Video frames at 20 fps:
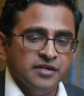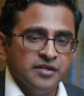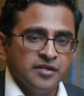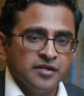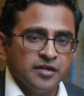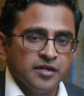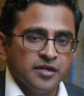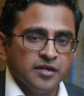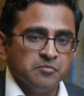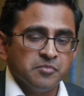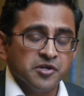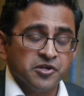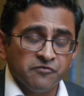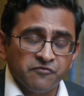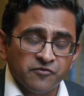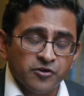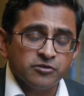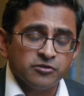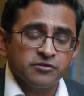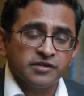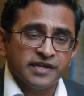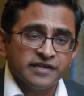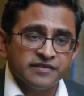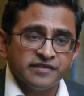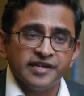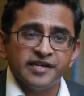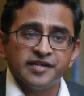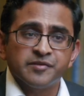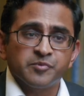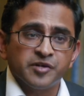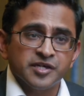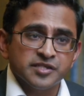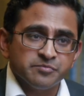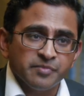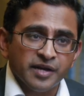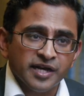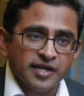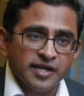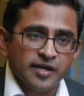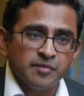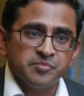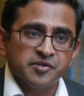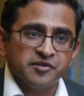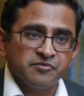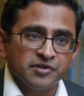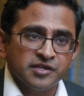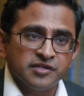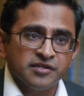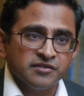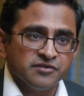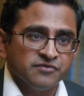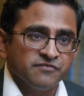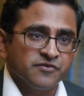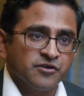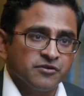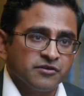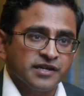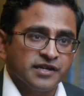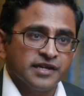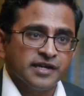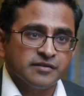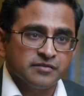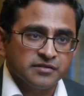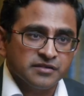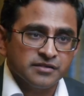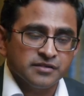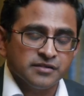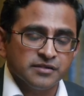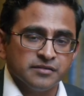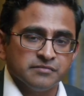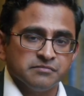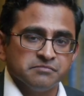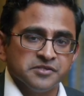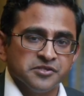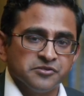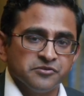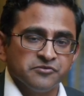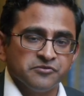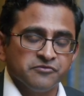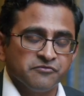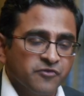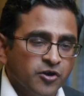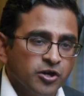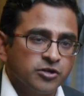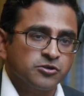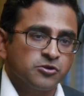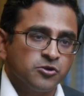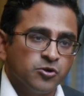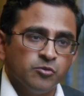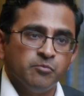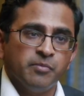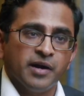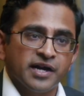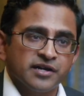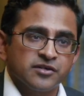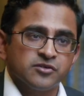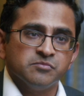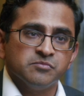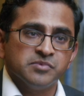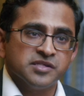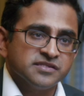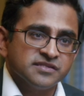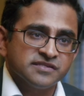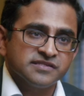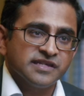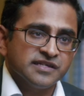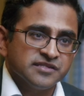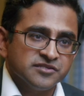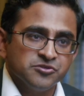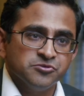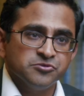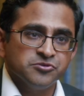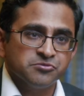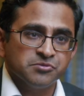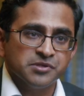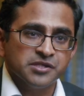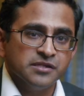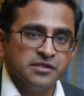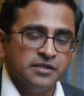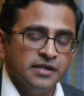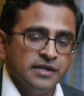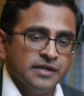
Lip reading: But you've got to get the enterprise back up and running. You've got to get, you've got to go back to business as usual.